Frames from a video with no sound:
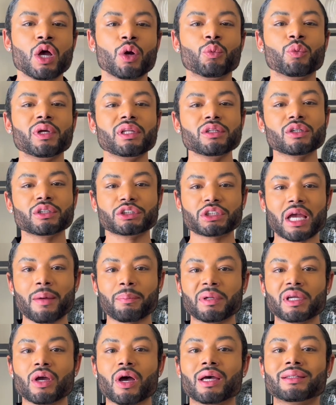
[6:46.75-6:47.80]
When you're
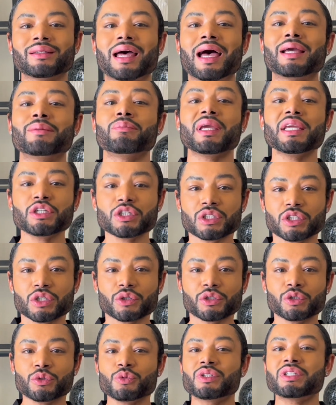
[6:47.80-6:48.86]
shopping online, make sure
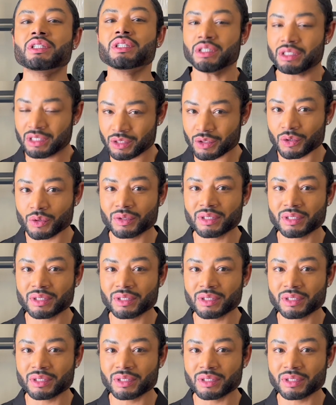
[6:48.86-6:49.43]
you still